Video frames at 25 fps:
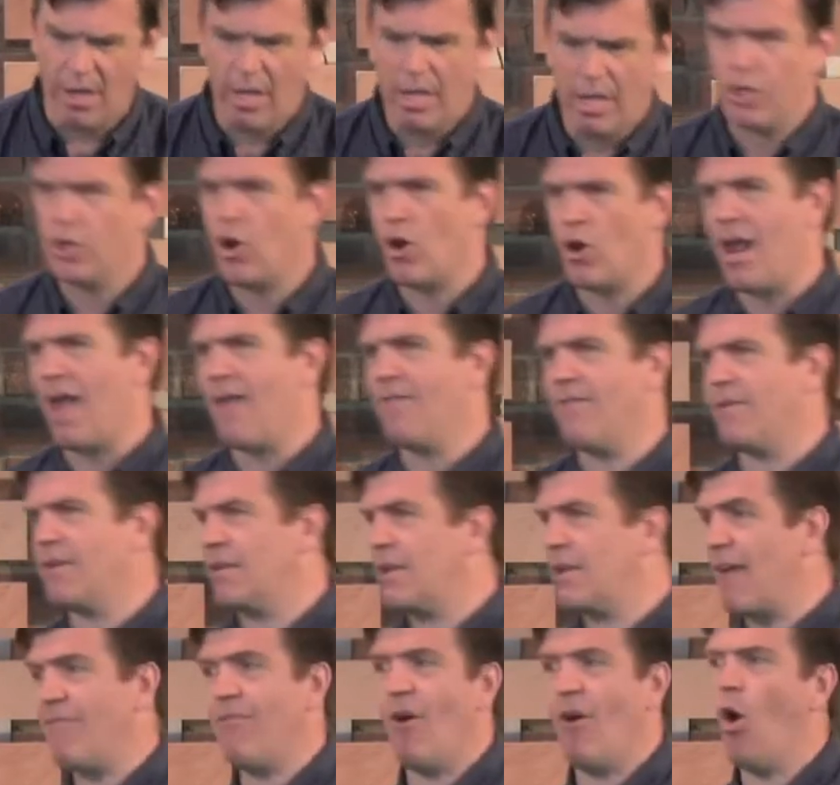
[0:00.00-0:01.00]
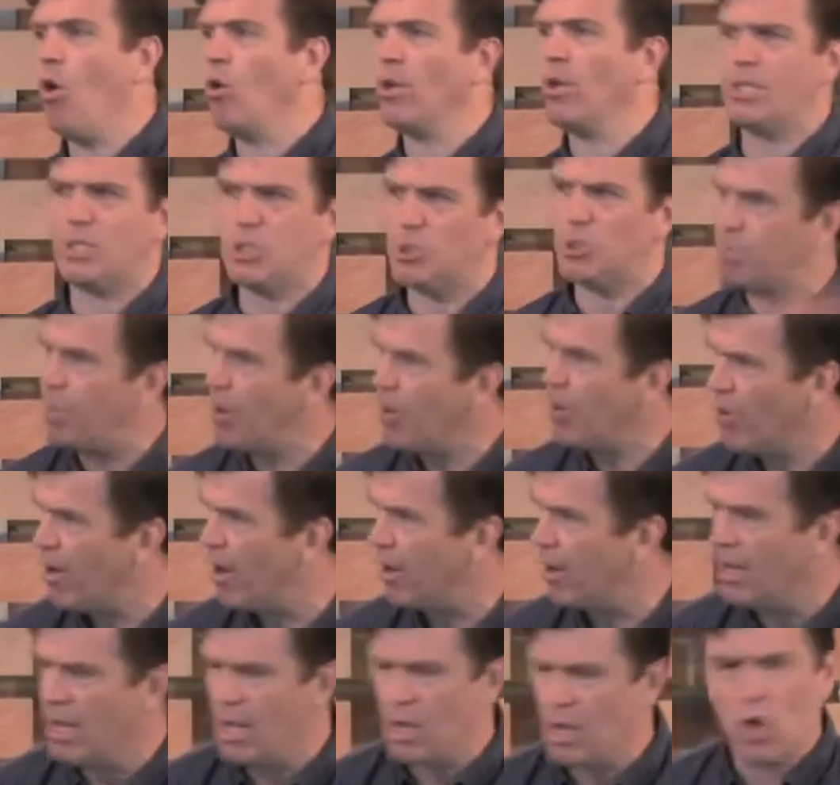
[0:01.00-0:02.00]
You don't have enough Holy
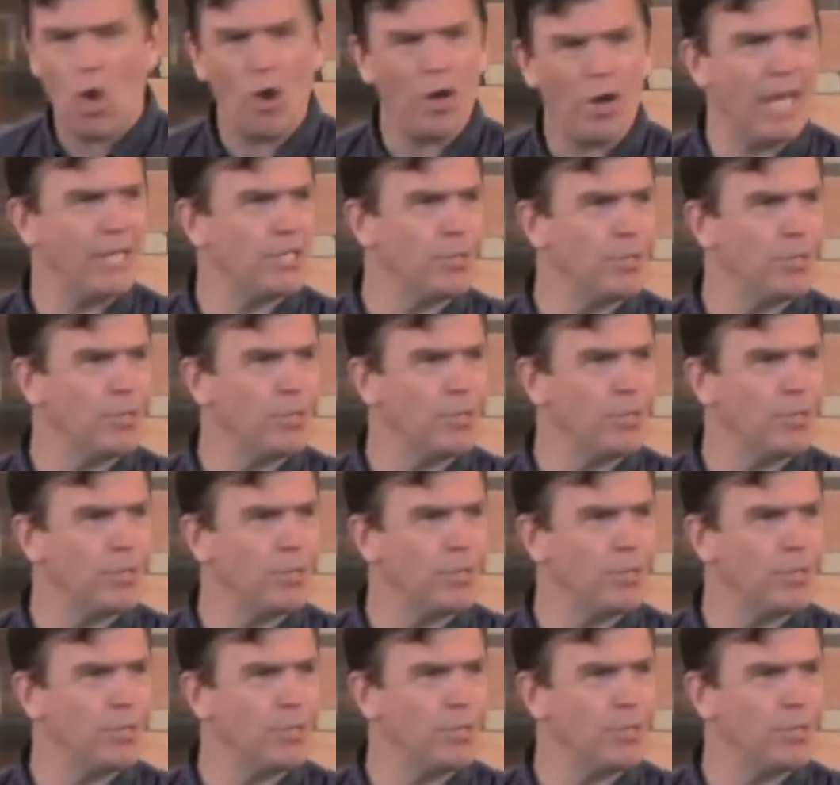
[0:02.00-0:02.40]
Spirit. God has a